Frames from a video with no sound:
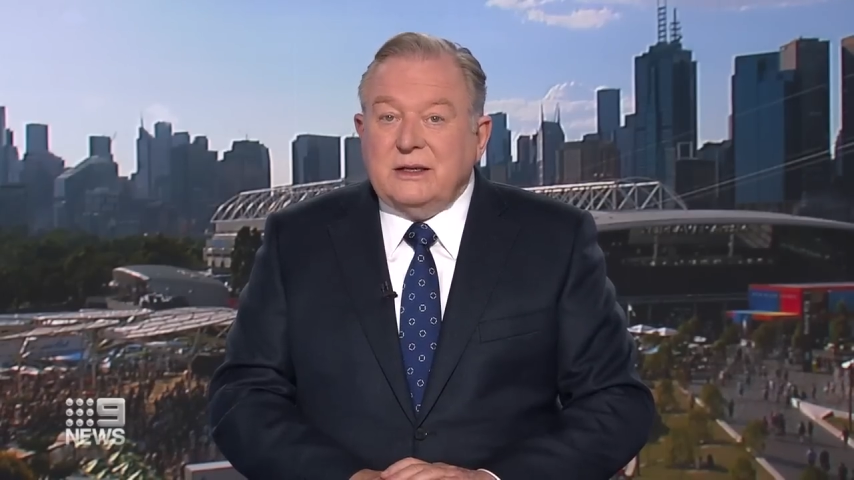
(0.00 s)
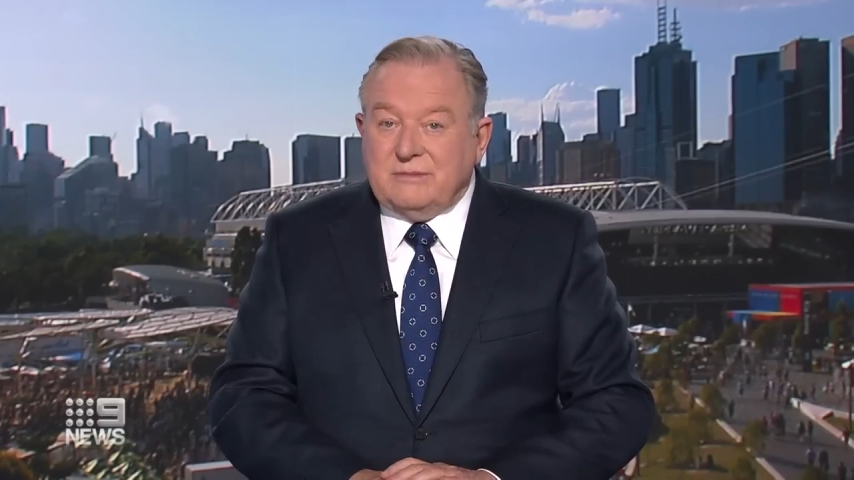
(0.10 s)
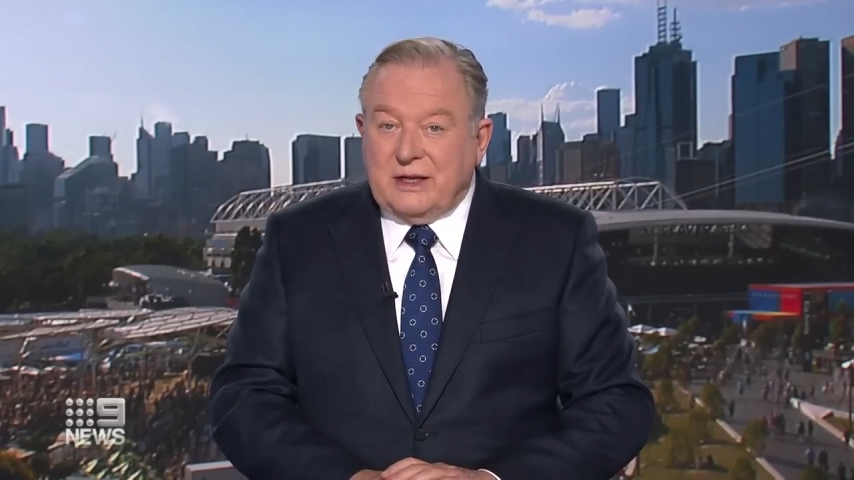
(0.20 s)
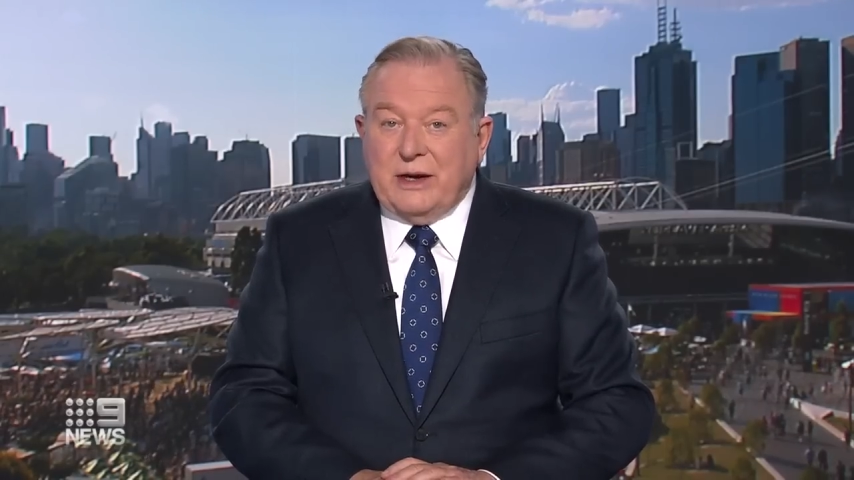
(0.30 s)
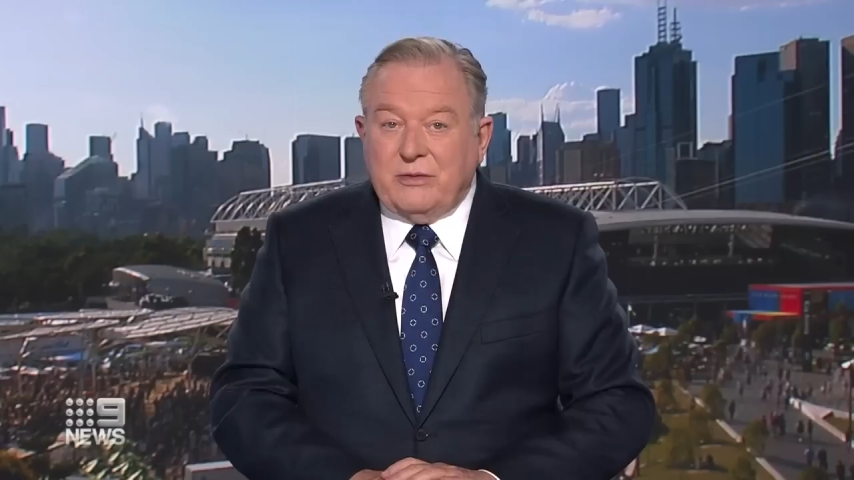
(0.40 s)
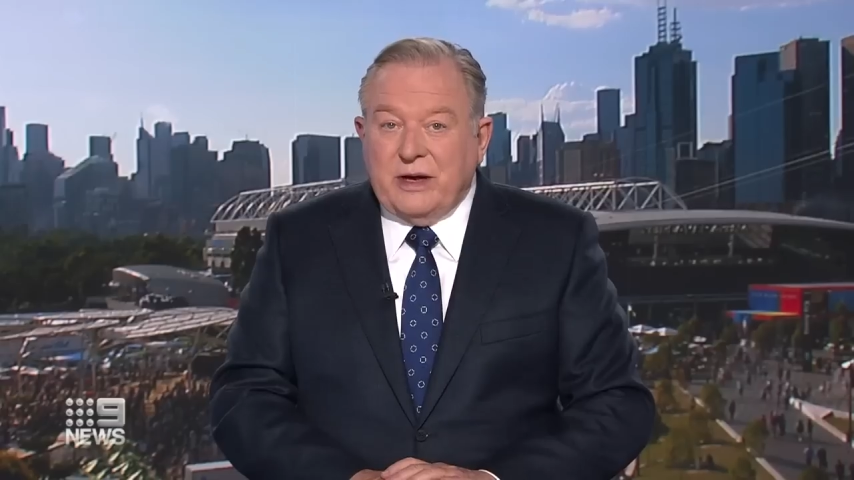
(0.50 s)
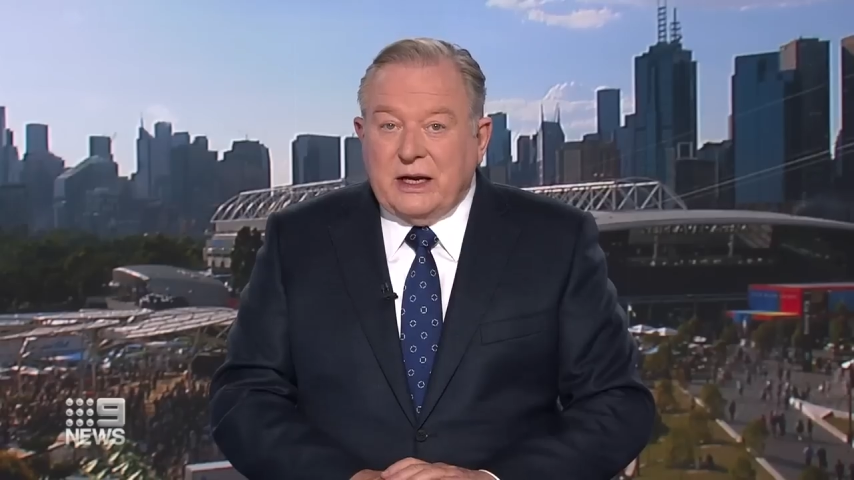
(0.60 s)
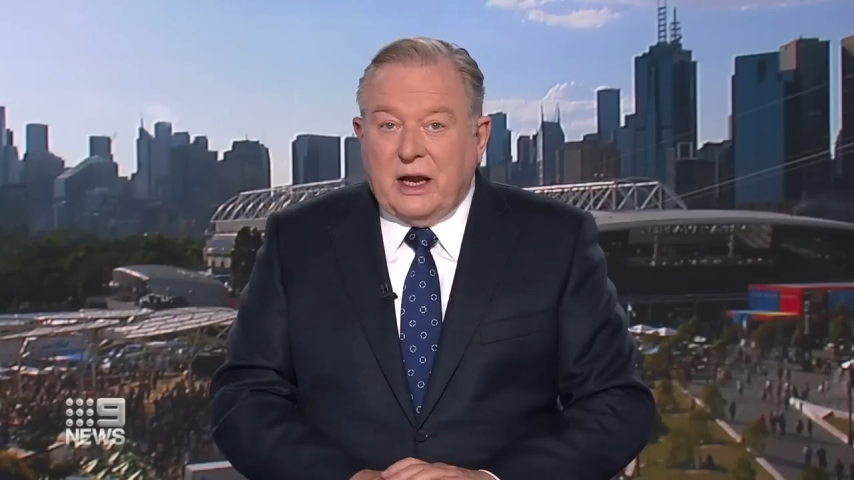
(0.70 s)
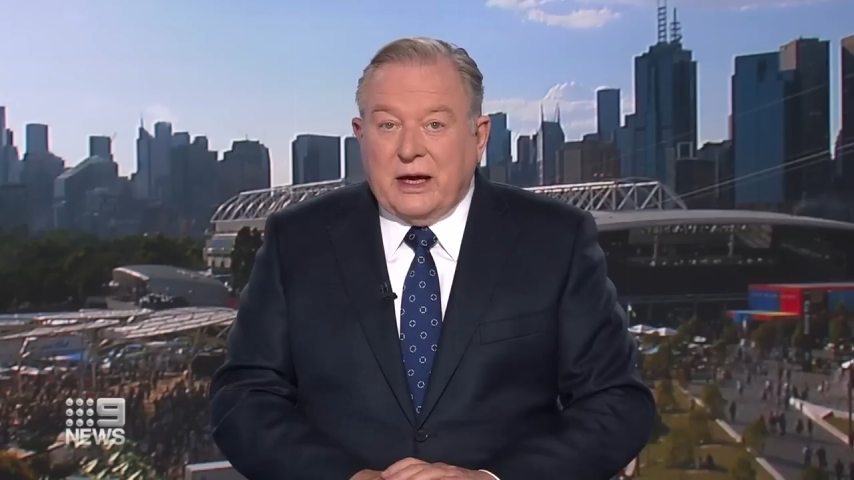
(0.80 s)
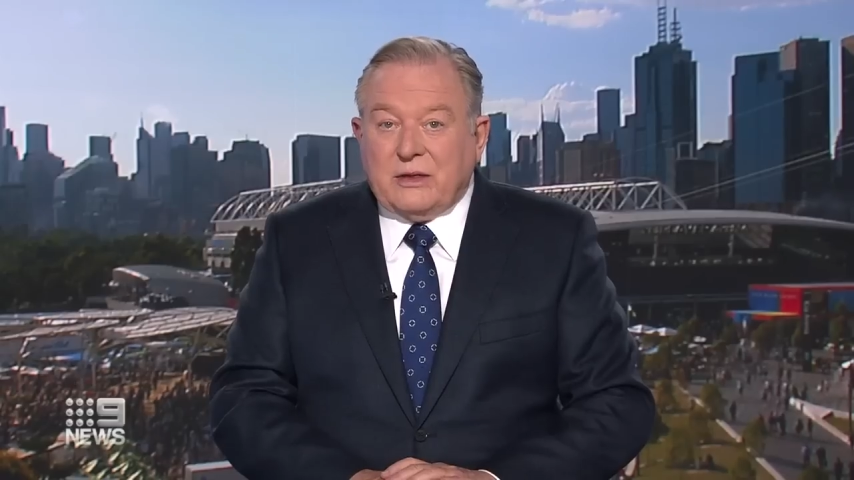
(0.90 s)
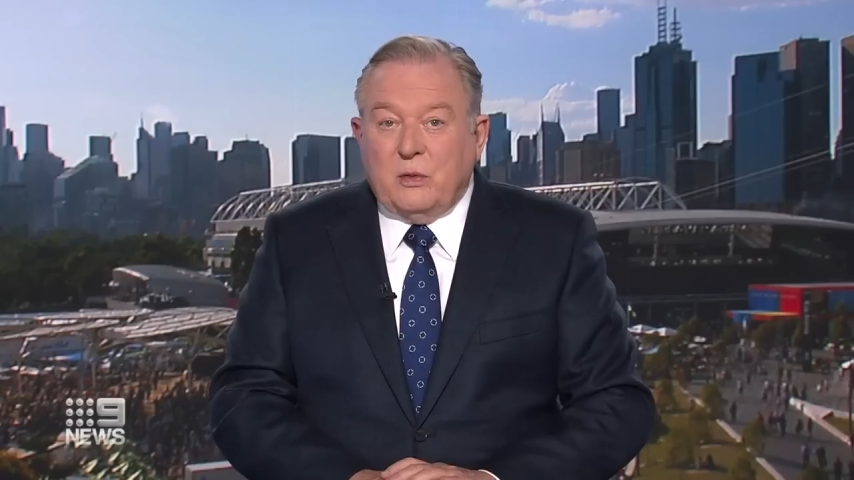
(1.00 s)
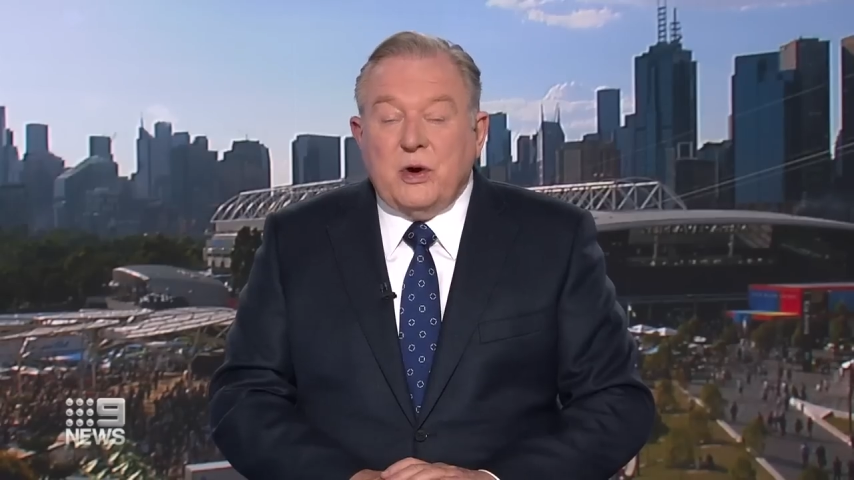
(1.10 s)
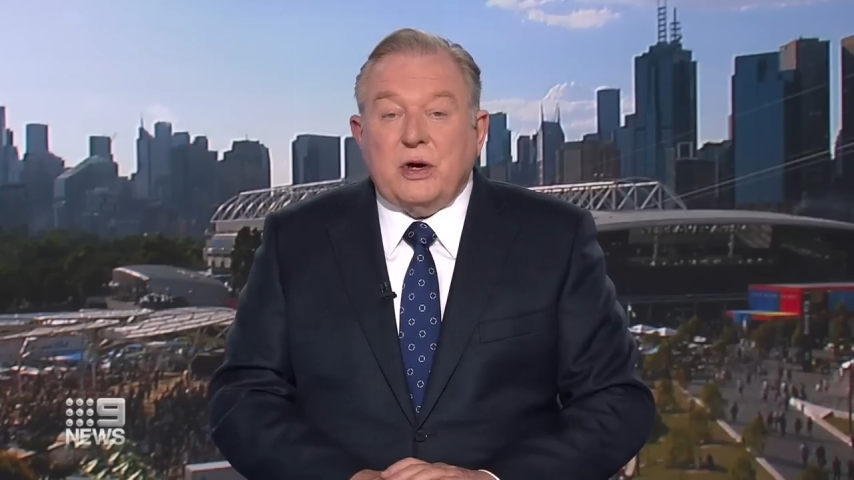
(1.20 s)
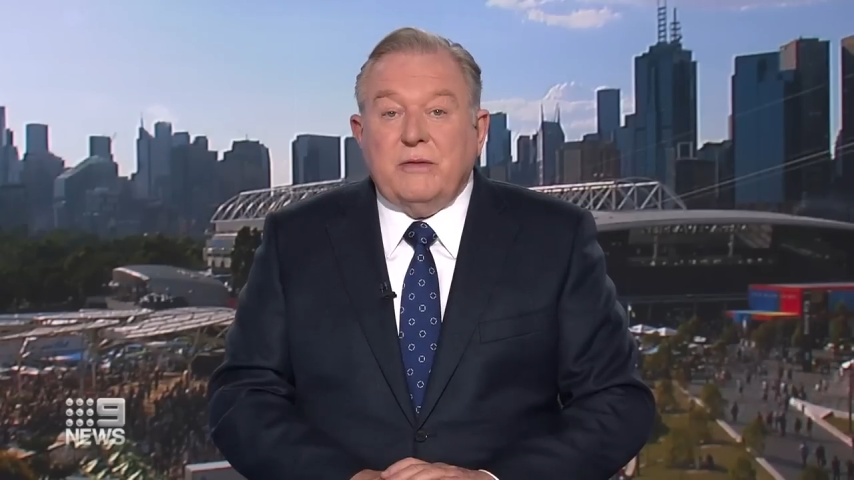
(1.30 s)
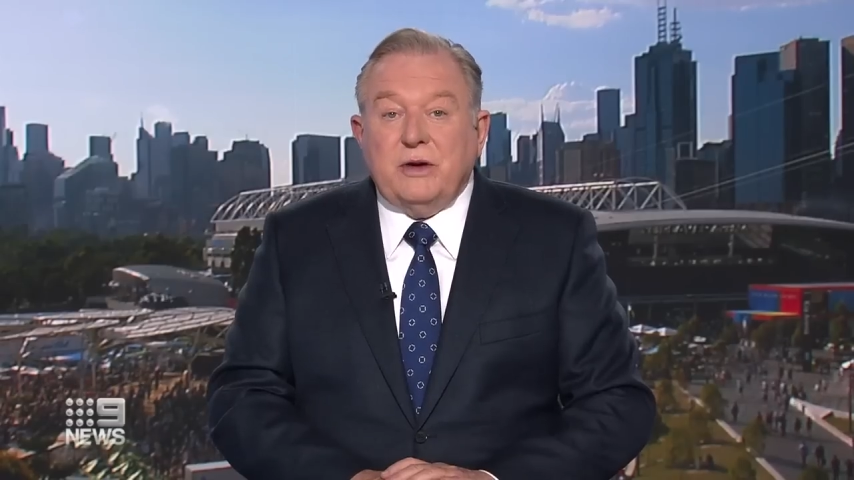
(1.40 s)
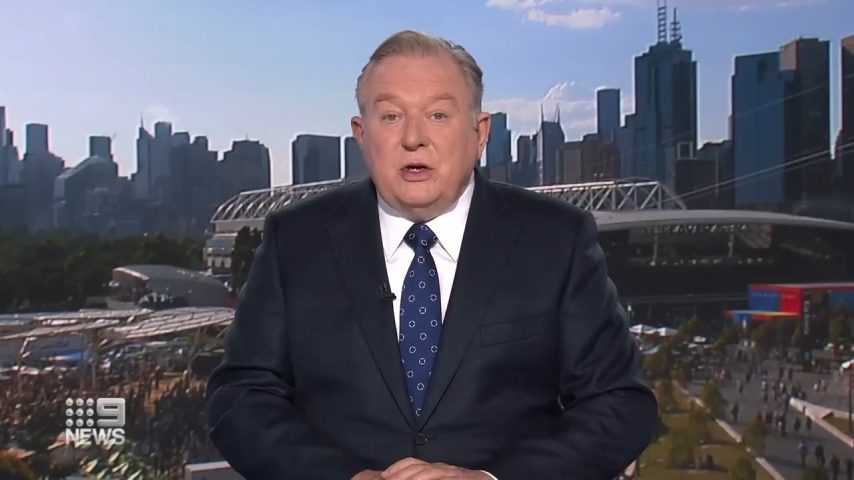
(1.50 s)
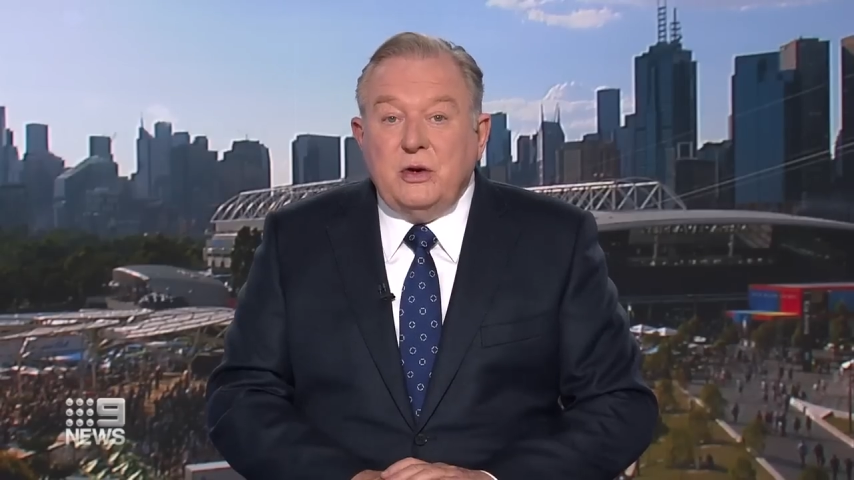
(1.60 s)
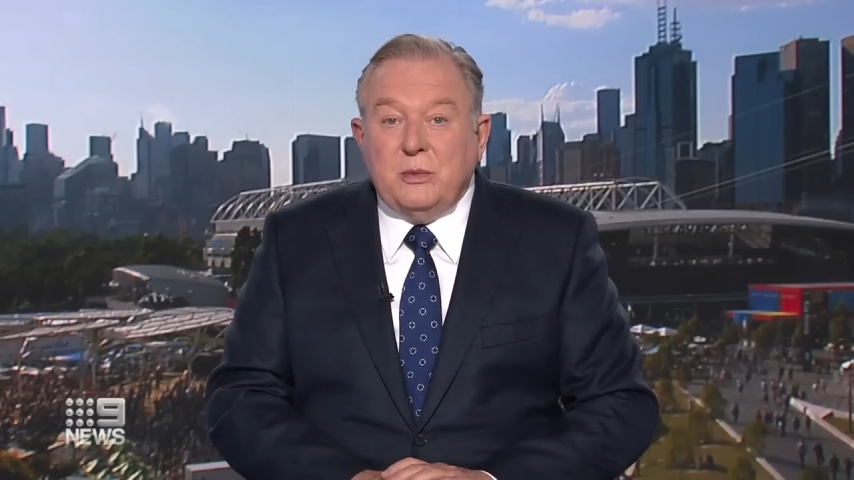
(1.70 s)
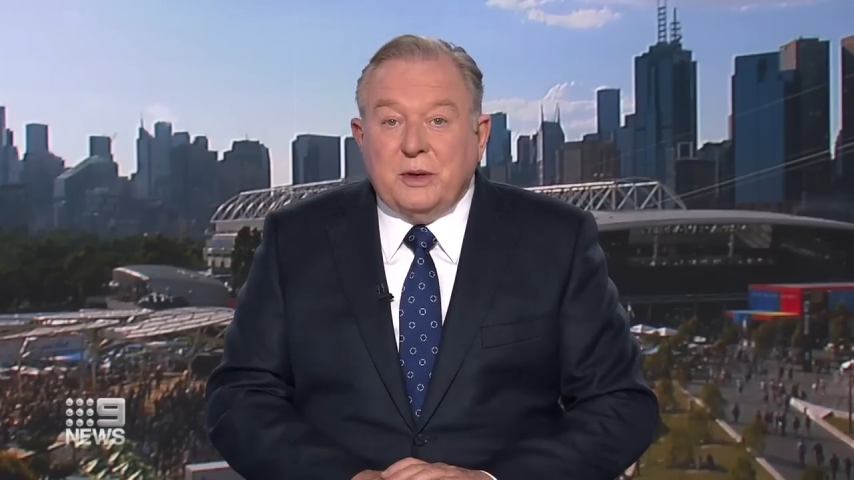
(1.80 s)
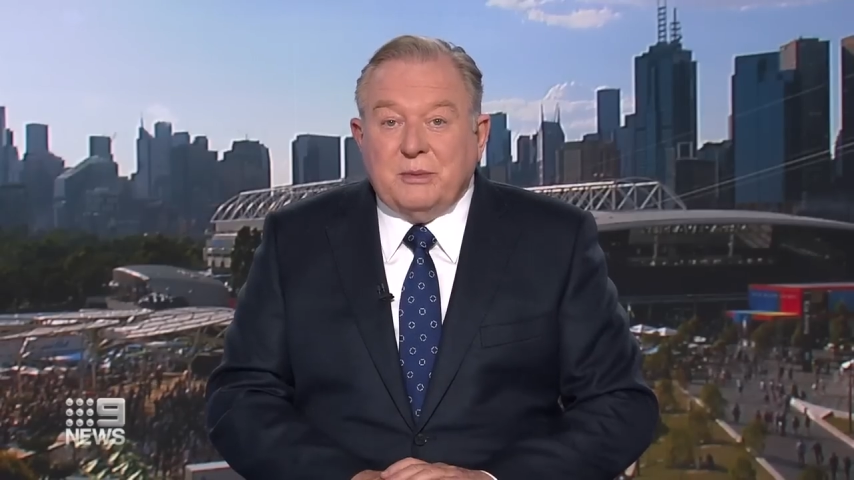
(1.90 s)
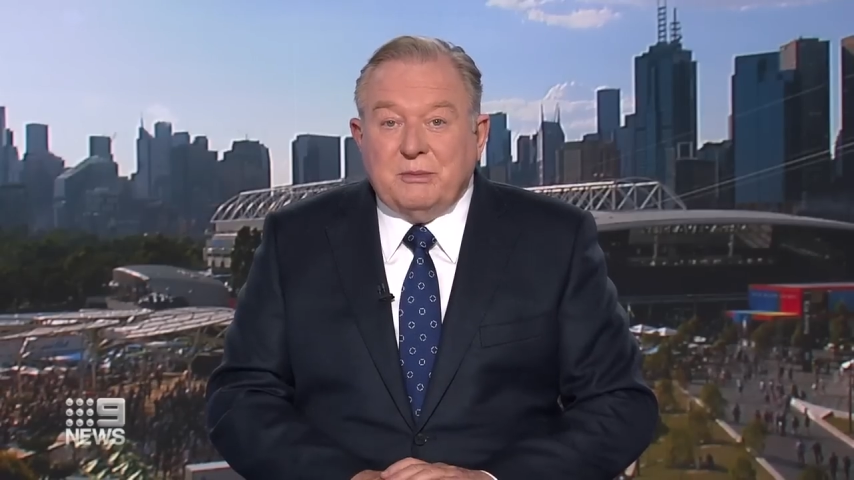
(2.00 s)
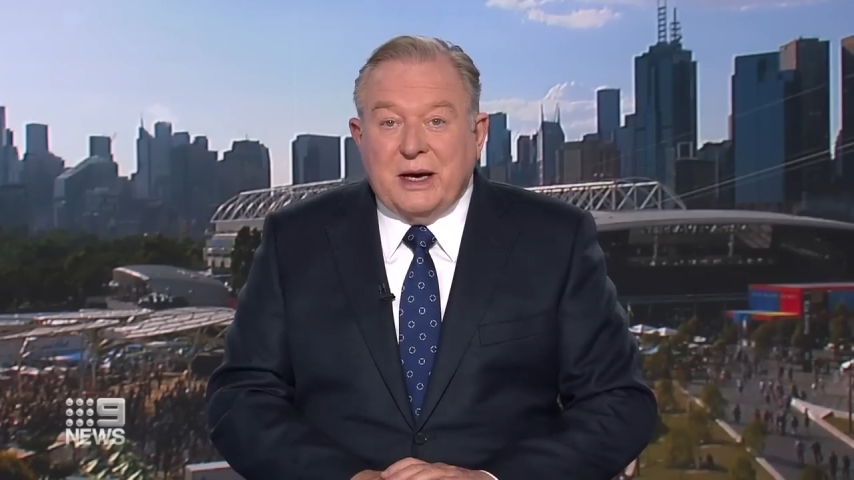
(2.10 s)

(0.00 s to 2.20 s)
they read like the work of a human,